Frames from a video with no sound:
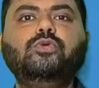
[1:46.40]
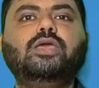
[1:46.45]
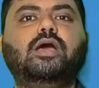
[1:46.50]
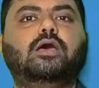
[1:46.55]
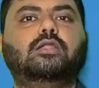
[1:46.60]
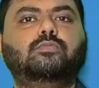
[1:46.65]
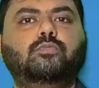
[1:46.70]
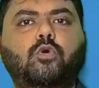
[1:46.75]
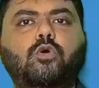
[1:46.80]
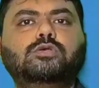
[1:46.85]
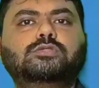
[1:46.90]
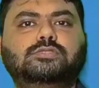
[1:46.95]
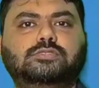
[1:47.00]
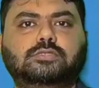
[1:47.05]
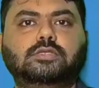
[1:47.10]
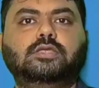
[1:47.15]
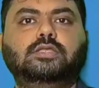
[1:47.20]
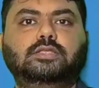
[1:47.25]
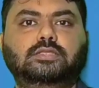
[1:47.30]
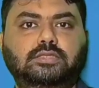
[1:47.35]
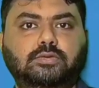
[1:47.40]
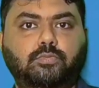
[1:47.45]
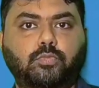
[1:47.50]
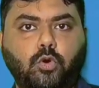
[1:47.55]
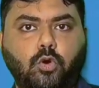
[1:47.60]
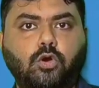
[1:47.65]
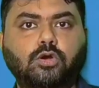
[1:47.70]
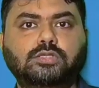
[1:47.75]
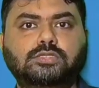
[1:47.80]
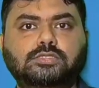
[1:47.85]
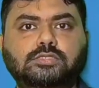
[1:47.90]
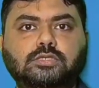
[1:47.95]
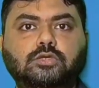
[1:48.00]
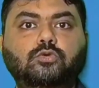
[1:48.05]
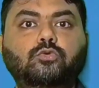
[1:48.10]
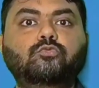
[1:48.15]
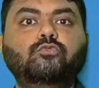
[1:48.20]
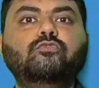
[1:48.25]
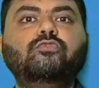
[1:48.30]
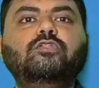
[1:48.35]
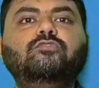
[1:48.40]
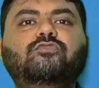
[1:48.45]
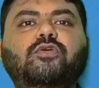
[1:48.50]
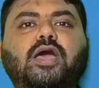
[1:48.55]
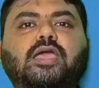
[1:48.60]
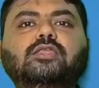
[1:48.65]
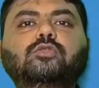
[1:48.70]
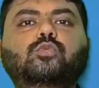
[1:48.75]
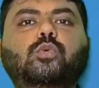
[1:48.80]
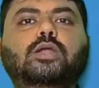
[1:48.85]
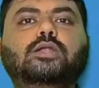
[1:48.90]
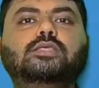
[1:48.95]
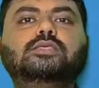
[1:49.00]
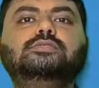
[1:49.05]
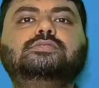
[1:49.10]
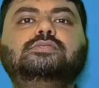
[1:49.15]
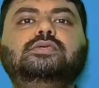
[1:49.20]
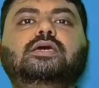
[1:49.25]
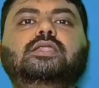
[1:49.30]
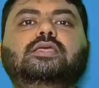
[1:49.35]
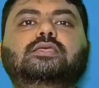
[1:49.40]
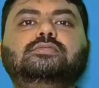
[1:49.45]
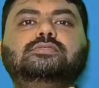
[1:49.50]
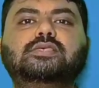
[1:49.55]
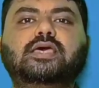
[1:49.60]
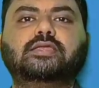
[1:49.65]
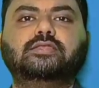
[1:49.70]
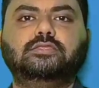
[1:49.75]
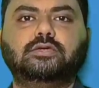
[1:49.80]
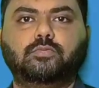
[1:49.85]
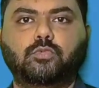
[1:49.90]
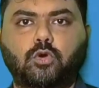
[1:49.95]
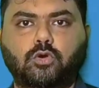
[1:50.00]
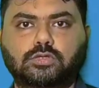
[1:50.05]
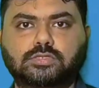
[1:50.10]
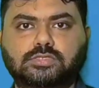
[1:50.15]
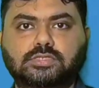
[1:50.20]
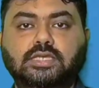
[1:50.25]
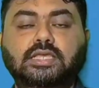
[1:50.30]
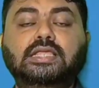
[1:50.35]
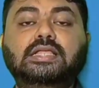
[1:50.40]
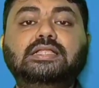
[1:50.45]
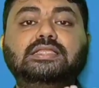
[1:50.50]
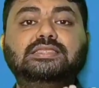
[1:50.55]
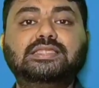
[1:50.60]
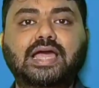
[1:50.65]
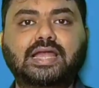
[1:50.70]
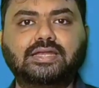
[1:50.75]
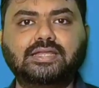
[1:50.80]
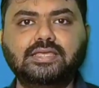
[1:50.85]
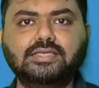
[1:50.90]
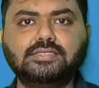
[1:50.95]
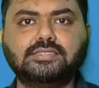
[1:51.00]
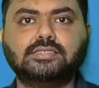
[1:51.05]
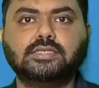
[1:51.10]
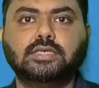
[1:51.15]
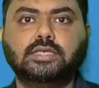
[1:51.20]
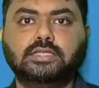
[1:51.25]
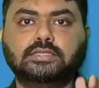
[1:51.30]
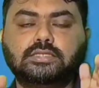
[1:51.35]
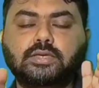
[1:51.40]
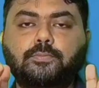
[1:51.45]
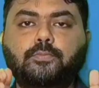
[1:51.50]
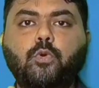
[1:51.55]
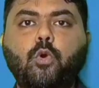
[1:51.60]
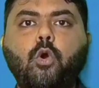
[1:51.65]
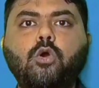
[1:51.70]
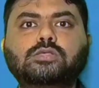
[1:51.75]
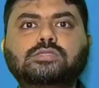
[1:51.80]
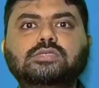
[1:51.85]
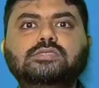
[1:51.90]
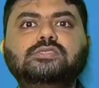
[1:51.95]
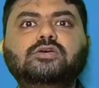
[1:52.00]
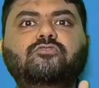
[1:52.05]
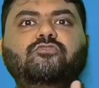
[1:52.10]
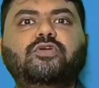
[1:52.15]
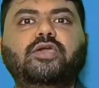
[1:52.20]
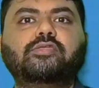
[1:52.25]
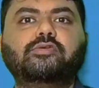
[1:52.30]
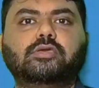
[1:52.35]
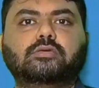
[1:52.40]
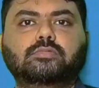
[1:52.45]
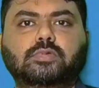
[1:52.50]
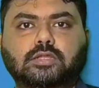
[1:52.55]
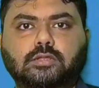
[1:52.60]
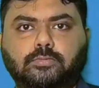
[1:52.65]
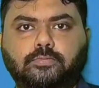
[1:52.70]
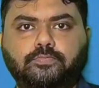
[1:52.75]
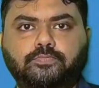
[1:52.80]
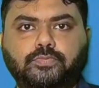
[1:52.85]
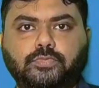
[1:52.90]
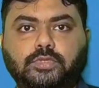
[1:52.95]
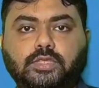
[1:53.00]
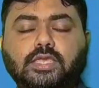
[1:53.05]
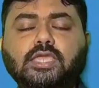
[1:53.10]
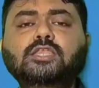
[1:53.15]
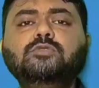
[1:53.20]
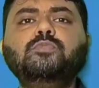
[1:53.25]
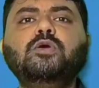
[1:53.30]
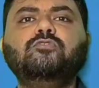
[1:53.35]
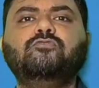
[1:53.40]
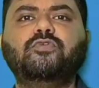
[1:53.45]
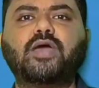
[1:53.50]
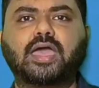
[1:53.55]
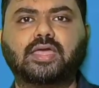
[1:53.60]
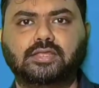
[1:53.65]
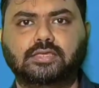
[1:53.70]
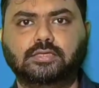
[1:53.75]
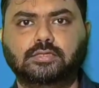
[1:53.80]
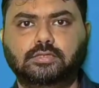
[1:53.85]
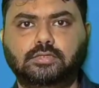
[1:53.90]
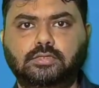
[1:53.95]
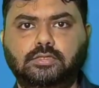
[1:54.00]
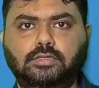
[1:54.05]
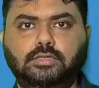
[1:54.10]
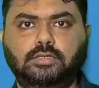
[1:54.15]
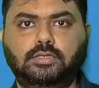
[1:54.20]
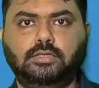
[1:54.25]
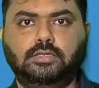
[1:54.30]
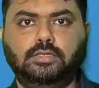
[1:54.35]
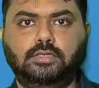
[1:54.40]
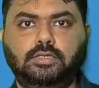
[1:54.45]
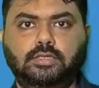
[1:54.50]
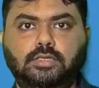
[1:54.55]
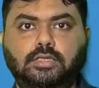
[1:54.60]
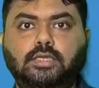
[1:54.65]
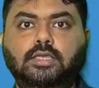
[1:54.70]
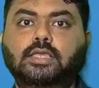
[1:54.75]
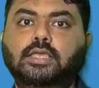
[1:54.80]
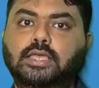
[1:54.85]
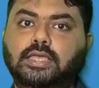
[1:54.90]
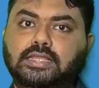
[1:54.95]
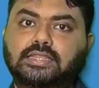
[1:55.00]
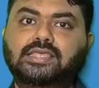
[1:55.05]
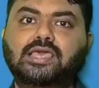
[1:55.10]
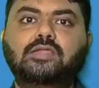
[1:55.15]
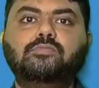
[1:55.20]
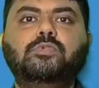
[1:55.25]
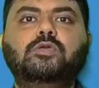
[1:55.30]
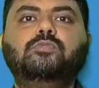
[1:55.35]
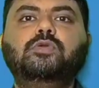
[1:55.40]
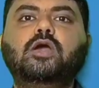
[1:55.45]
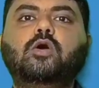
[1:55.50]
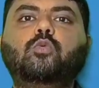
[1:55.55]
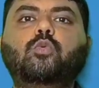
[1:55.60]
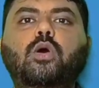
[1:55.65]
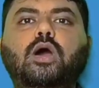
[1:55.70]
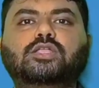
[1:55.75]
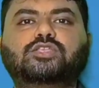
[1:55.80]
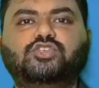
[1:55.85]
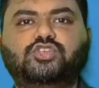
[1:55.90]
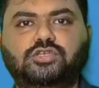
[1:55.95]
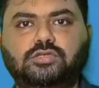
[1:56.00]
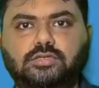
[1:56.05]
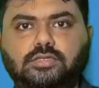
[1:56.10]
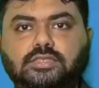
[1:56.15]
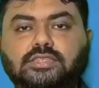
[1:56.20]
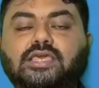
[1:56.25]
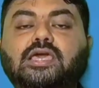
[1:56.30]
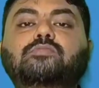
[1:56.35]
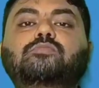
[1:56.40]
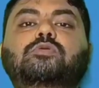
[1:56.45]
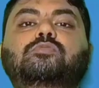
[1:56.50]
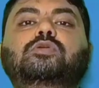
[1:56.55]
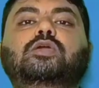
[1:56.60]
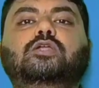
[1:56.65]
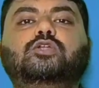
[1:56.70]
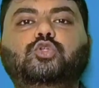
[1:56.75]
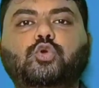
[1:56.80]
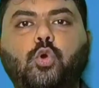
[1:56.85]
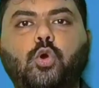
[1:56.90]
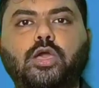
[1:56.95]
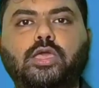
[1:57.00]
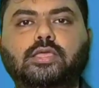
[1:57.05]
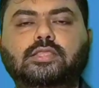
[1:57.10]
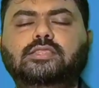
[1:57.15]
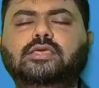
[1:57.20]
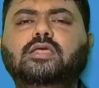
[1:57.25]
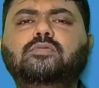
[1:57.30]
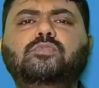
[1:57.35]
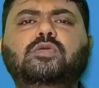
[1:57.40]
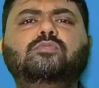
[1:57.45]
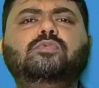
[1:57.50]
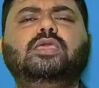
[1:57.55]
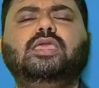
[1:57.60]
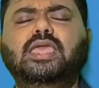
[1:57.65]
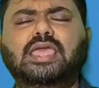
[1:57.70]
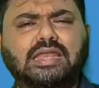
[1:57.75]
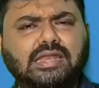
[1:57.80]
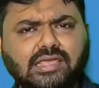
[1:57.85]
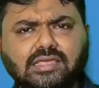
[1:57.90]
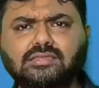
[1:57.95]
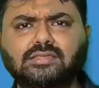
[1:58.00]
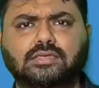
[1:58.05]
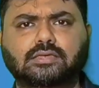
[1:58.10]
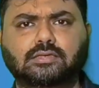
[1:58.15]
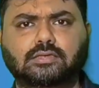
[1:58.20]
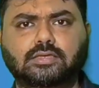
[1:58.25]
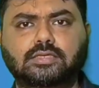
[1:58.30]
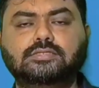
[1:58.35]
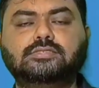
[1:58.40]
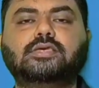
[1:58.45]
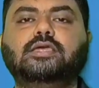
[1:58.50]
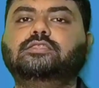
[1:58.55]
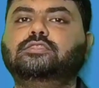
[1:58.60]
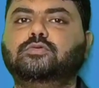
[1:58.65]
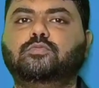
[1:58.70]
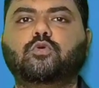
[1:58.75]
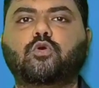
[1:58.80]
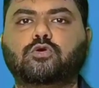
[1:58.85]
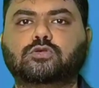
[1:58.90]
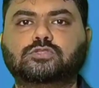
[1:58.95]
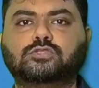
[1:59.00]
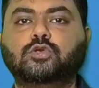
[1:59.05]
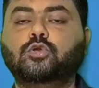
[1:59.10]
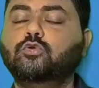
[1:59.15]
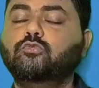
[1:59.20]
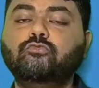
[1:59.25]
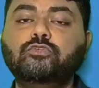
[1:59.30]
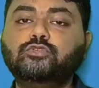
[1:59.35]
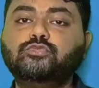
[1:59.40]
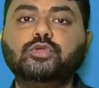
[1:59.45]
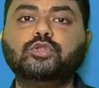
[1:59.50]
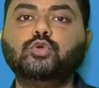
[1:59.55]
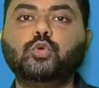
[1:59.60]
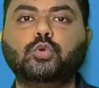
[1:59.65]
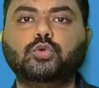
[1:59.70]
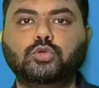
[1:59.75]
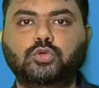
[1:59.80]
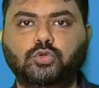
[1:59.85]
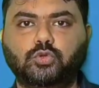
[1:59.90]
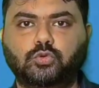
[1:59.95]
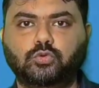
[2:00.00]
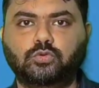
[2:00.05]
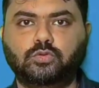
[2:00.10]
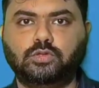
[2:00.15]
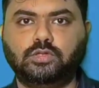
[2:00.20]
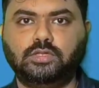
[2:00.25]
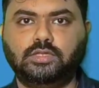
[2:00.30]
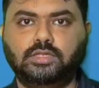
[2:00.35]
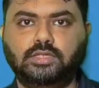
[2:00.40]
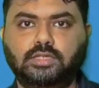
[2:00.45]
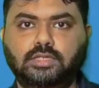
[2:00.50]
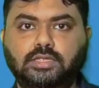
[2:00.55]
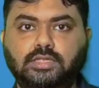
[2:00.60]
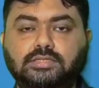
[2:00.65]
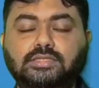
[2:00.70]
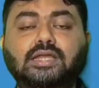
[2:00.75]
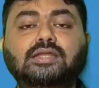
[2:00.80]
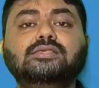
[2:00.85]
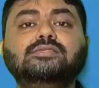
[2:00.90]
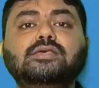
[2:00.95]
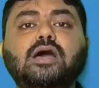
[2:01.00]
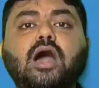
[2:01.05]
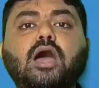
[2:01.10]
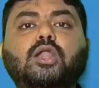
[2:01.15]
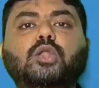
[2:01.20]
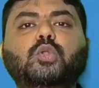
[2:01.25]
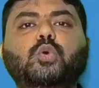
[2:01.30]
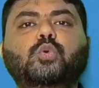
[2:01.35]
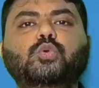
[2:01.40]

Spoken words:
When we unbox the box, we will find what is there inside the box. That is, the box is a variable. It may vary. There may be a watch, there may be a toy, there may be anything inside the box which we don't know. That